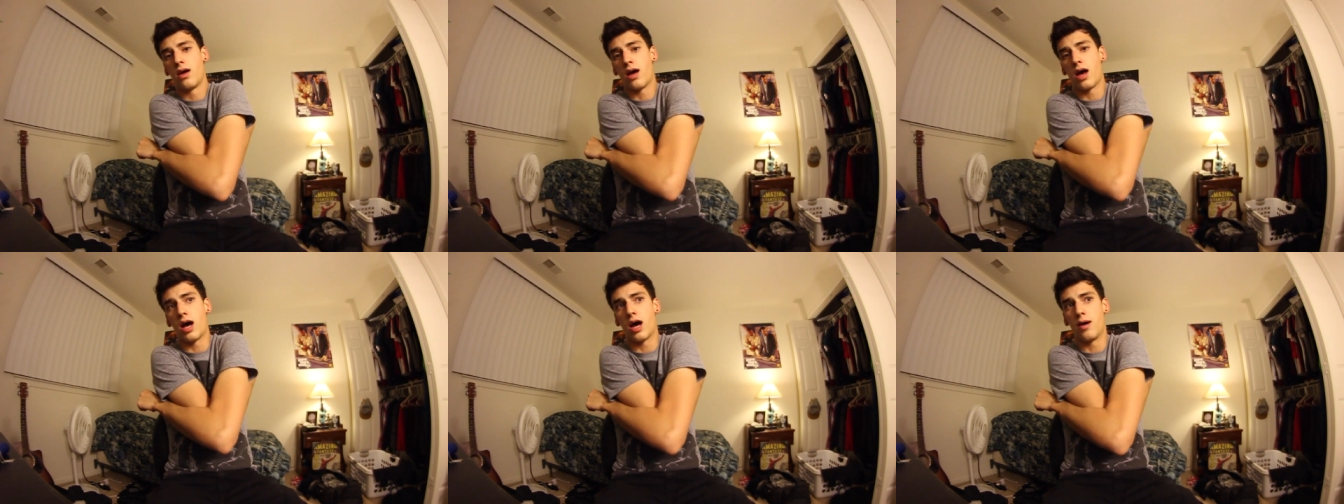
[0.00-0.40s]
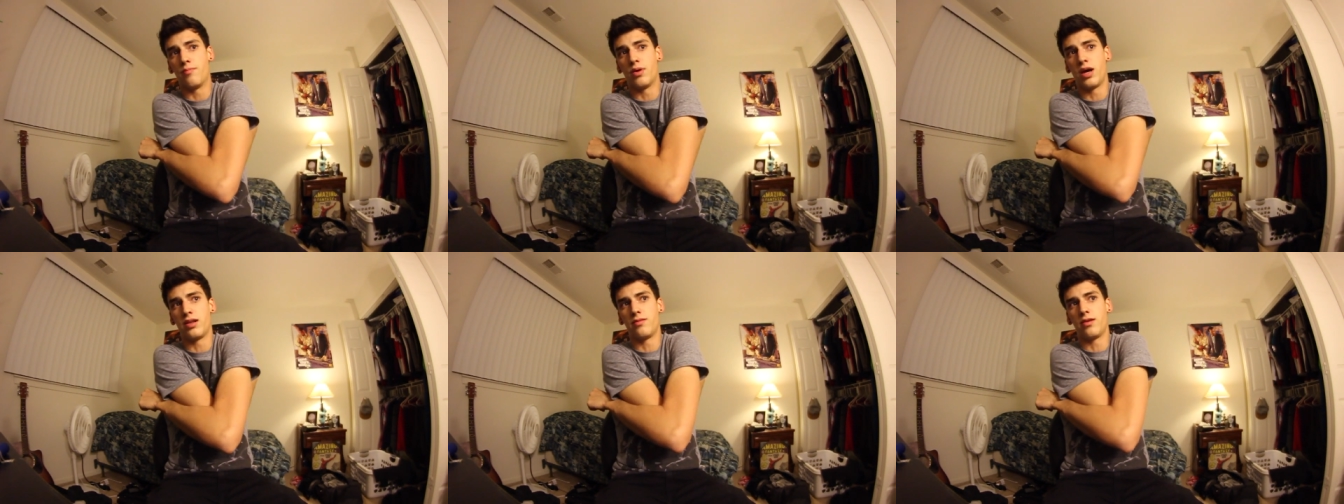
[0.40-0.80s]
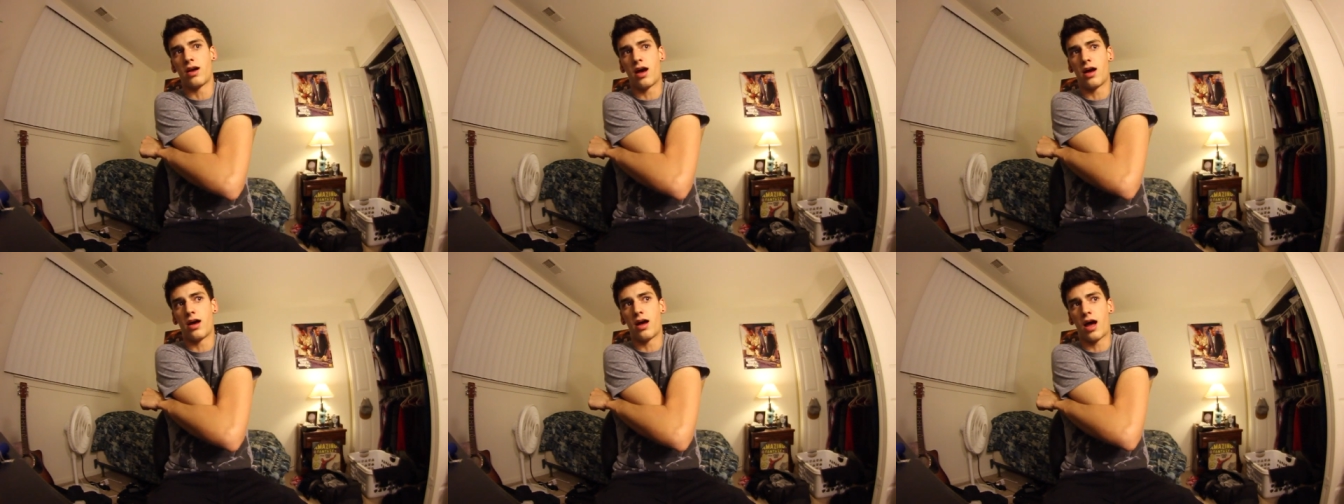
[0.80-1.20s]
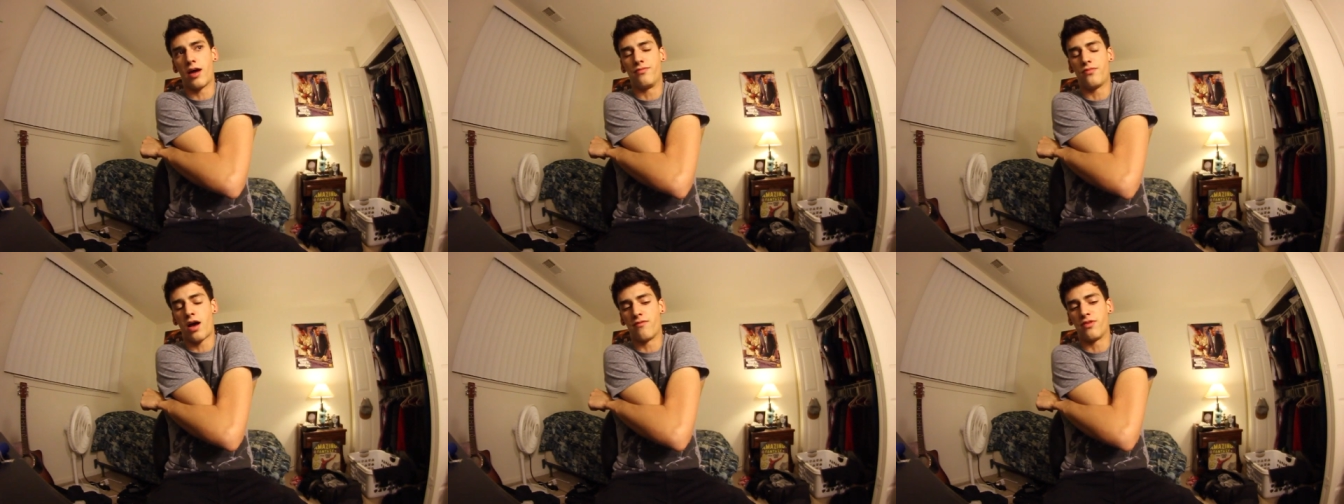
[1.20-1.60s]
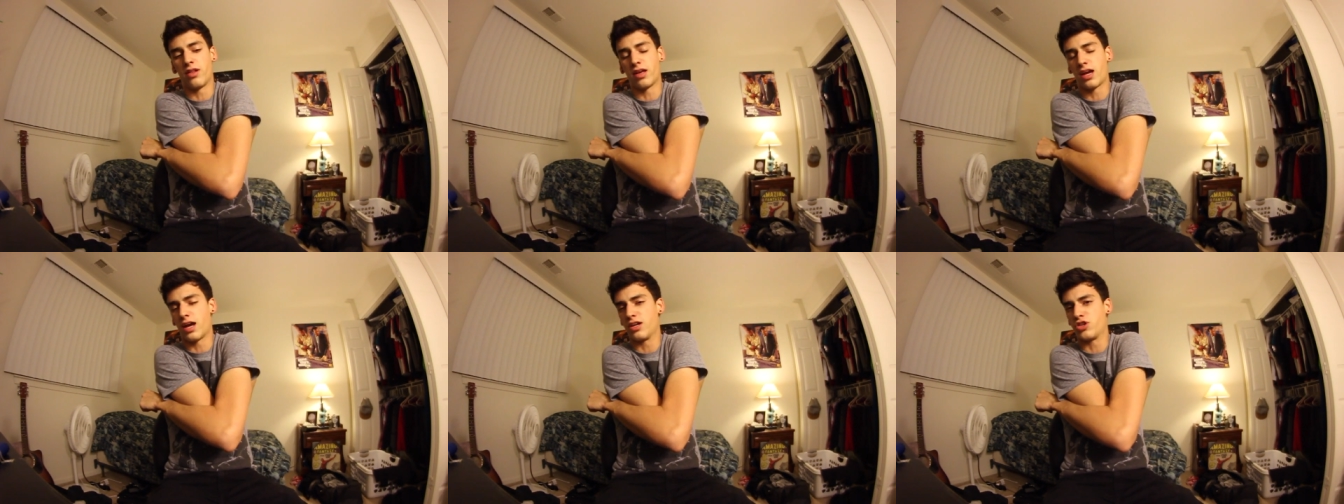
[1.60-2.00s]
but I felt
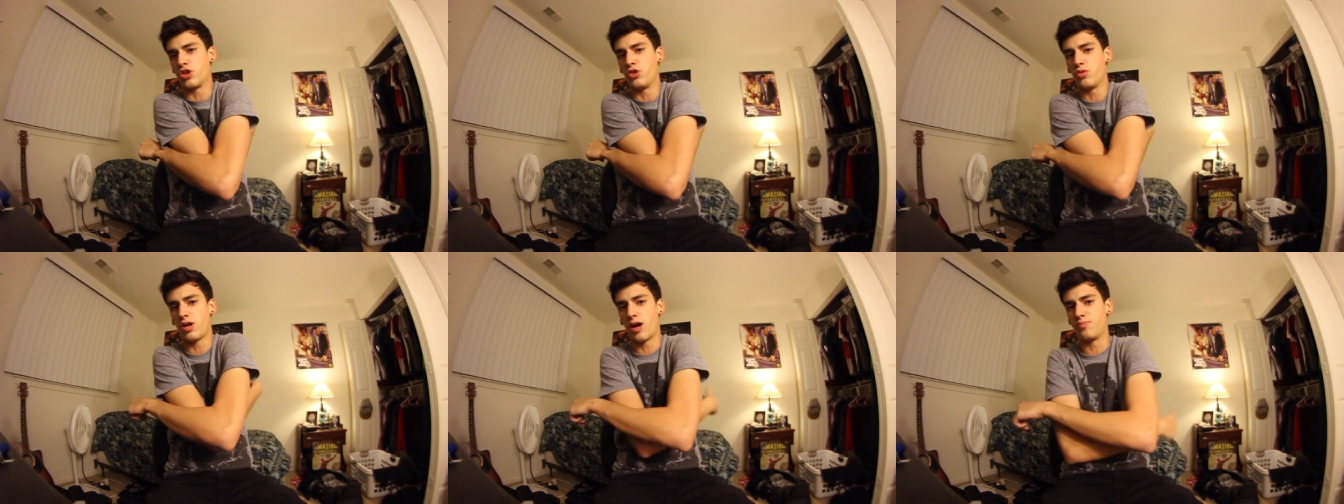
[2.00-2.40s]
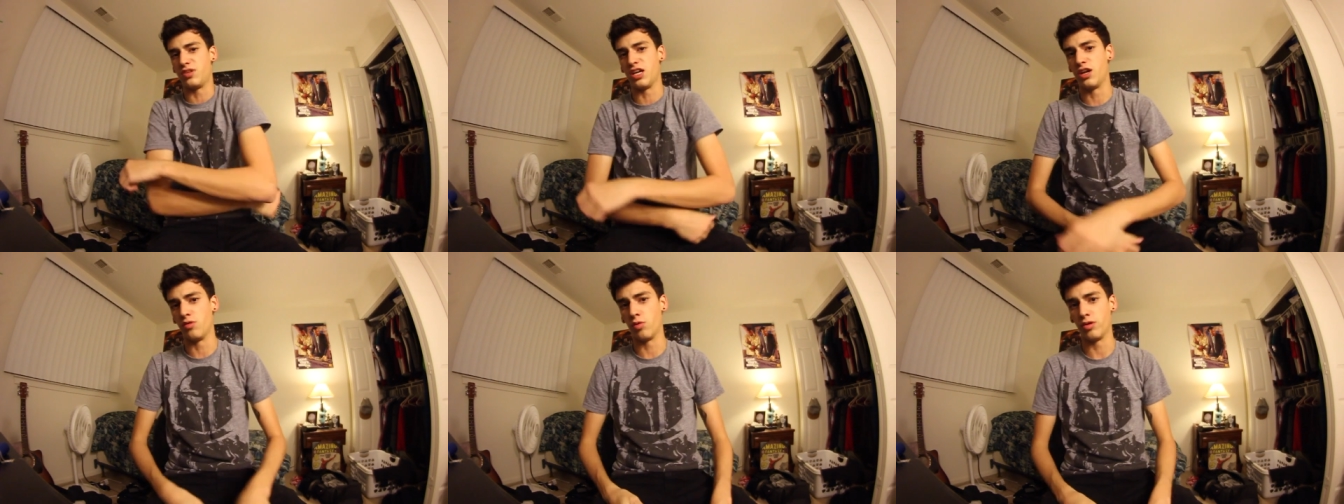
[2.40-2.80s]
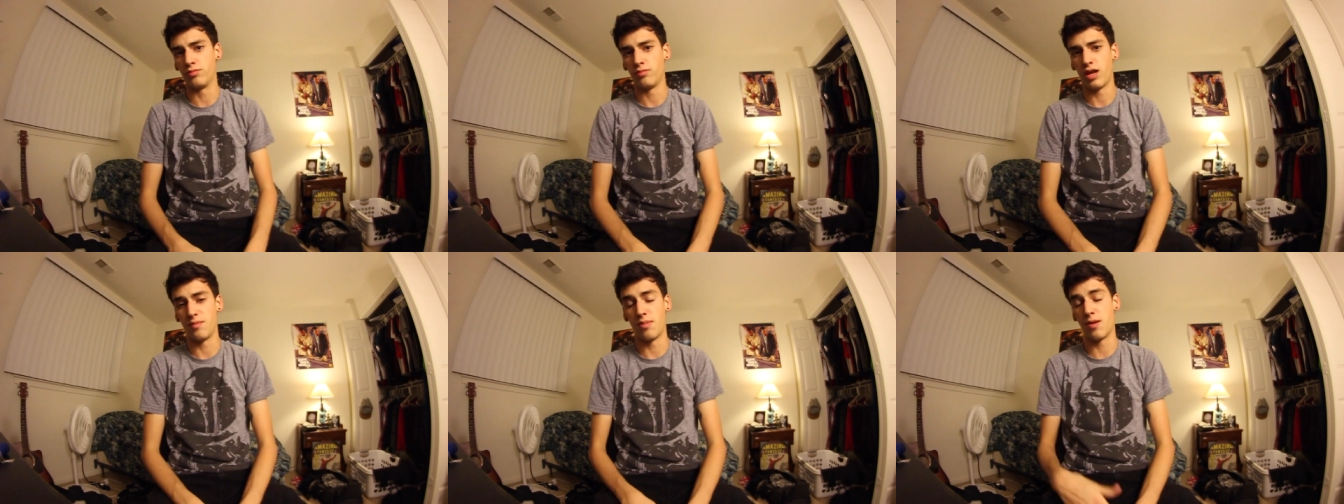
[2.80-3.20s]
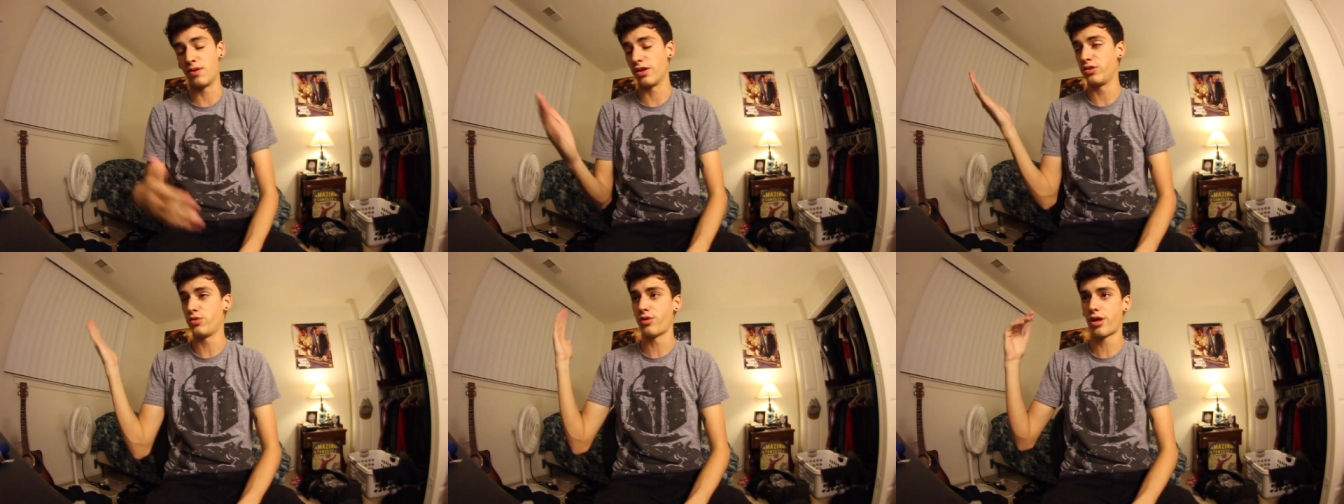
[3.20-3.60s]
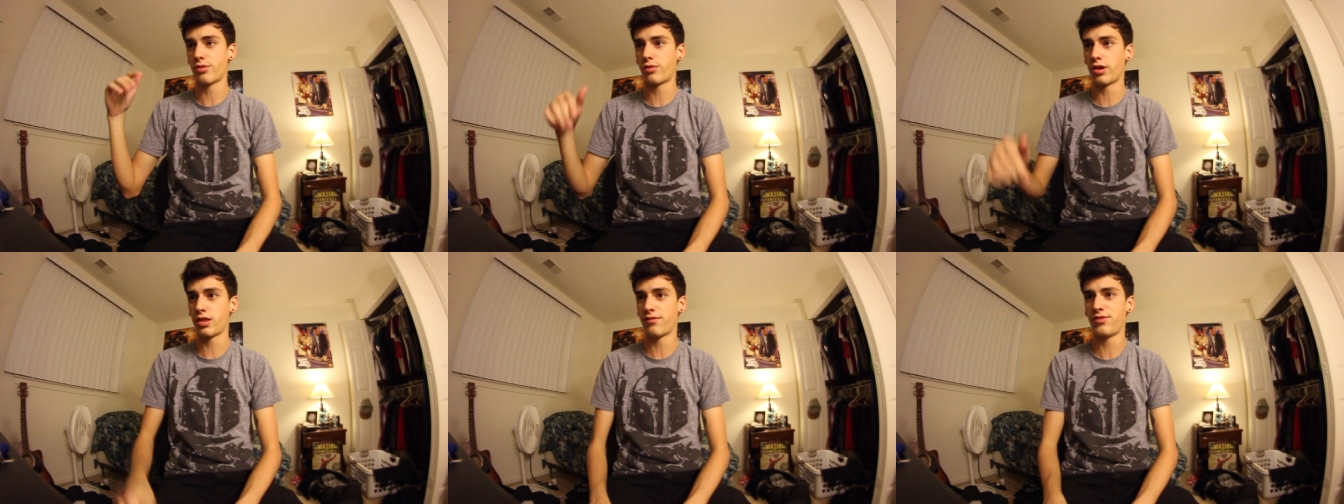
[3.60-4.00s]
like I should do an updated one, and maybe I'll do another
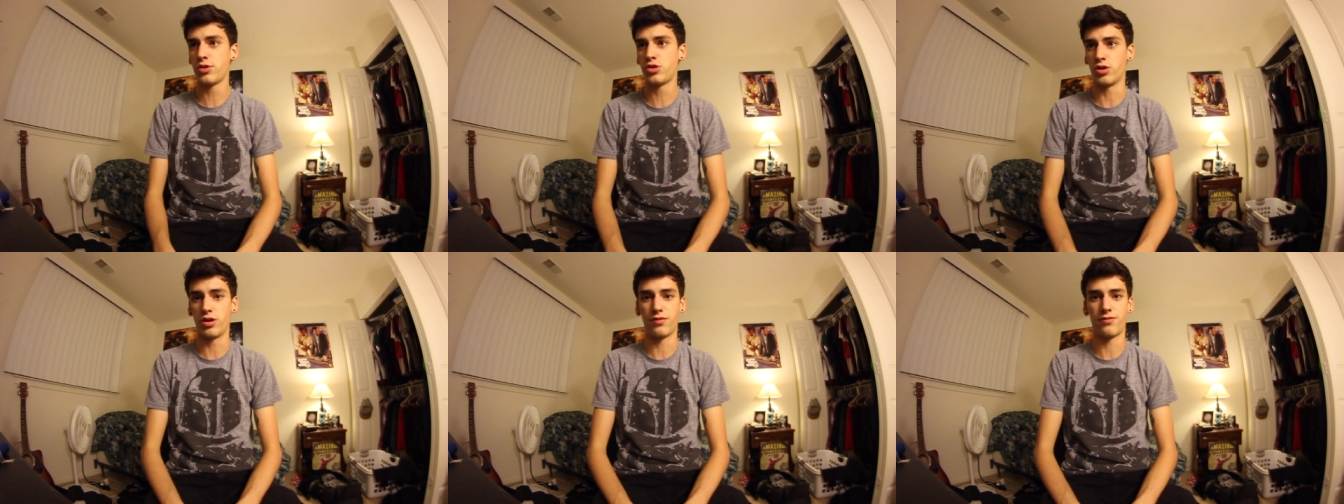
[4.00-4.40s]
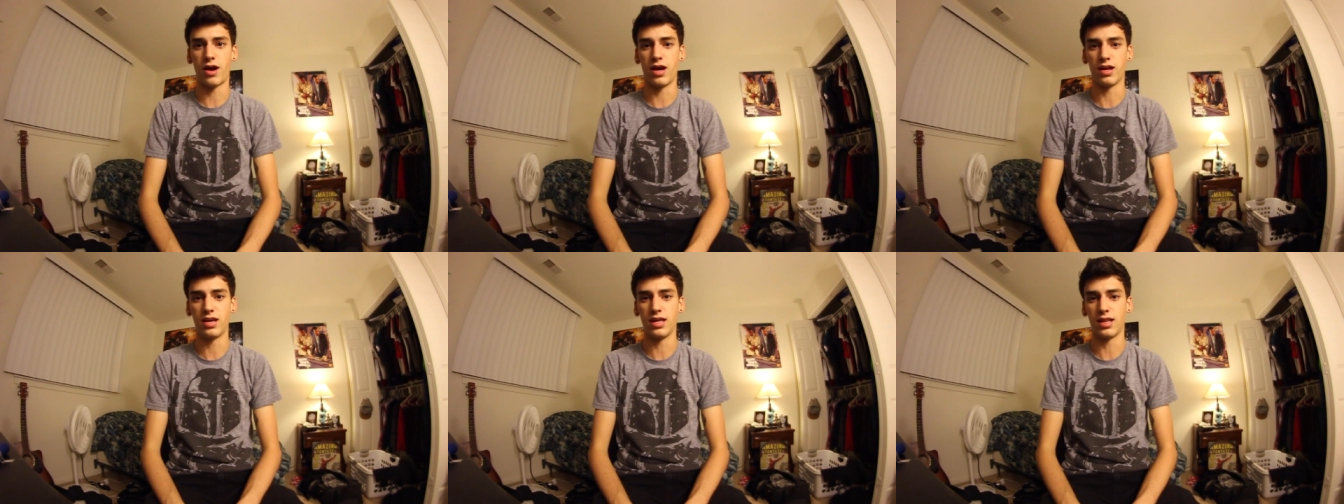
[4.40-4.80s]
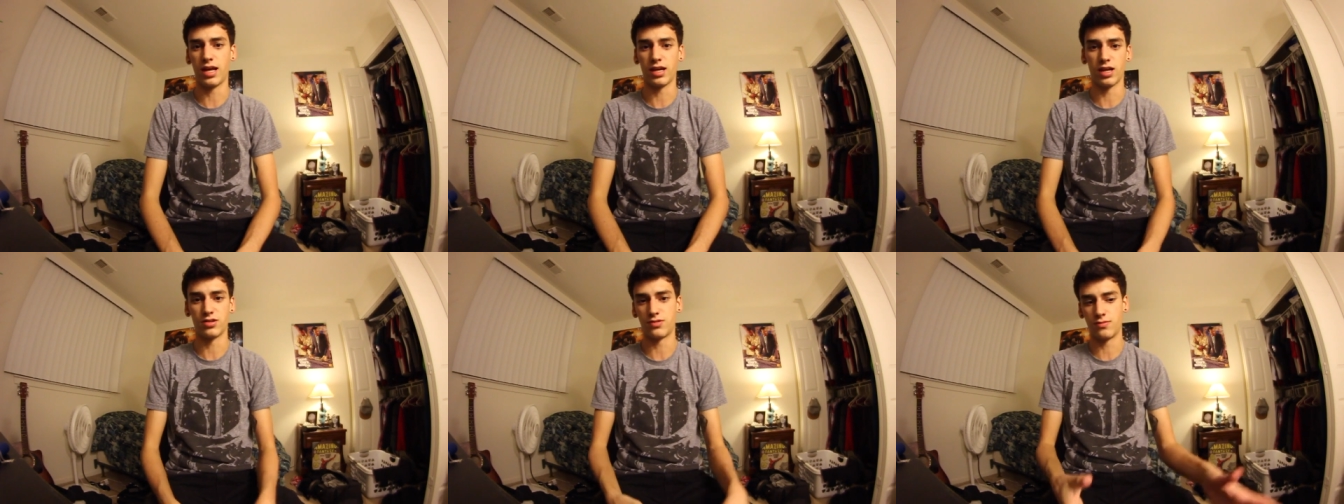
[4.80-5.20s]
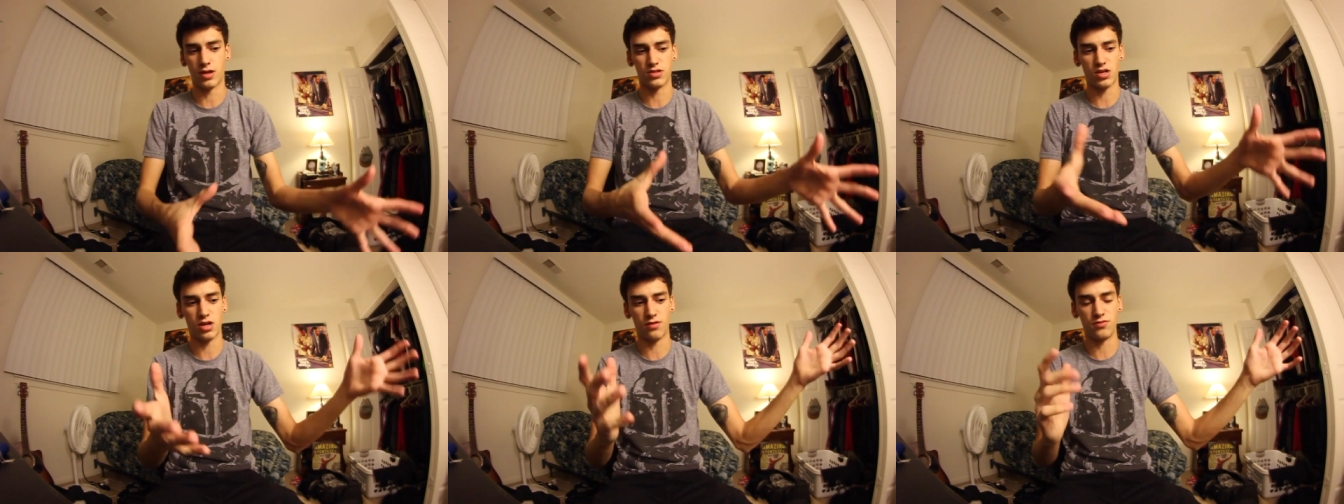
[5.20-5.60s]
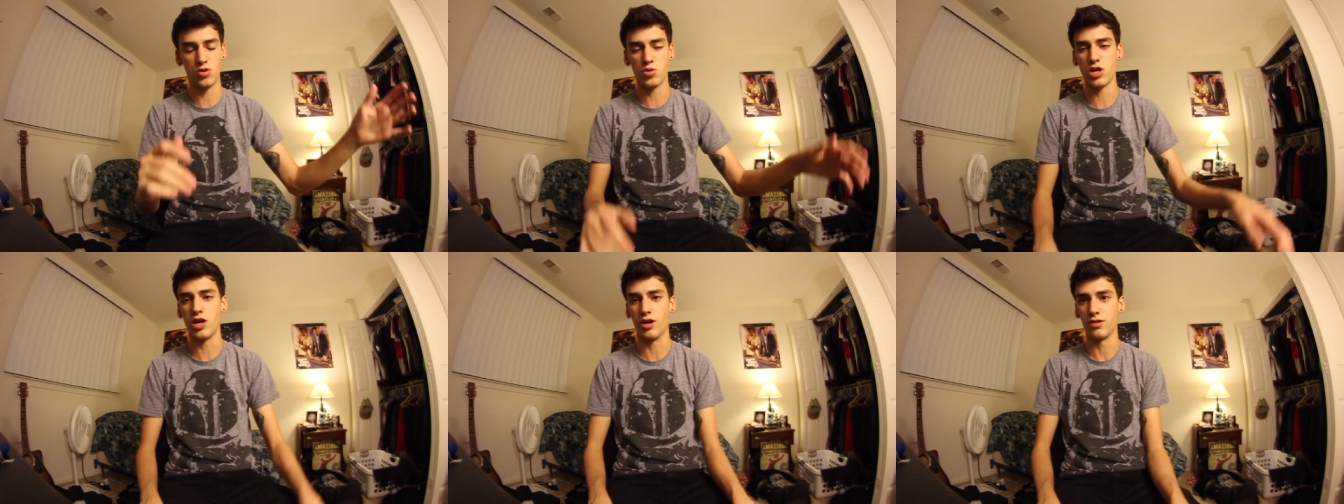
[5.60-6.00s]
one in the future if I get like a ton of
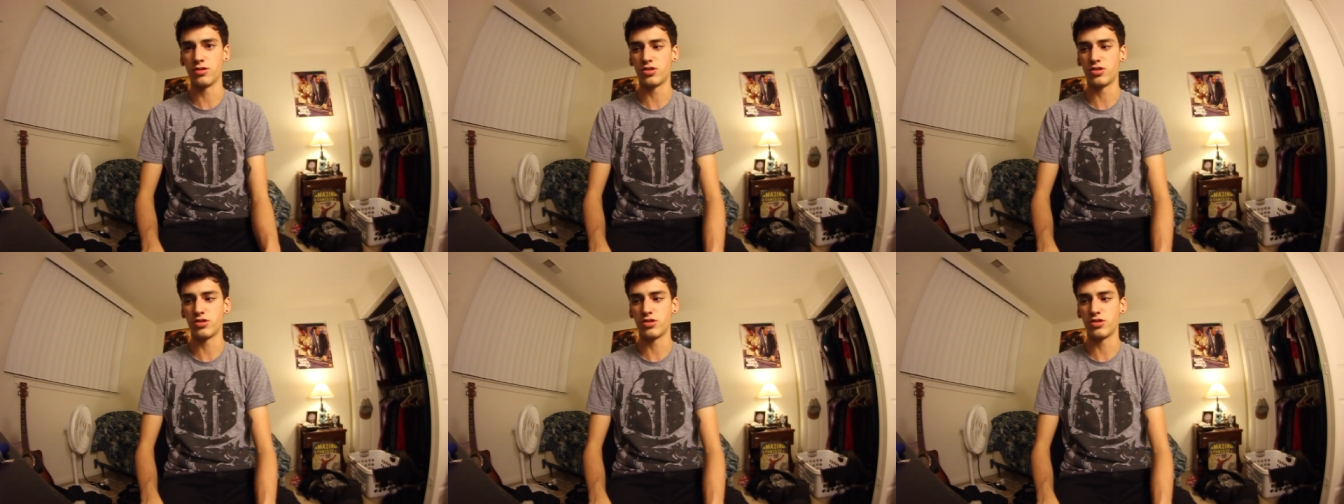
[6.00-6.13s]
new gear.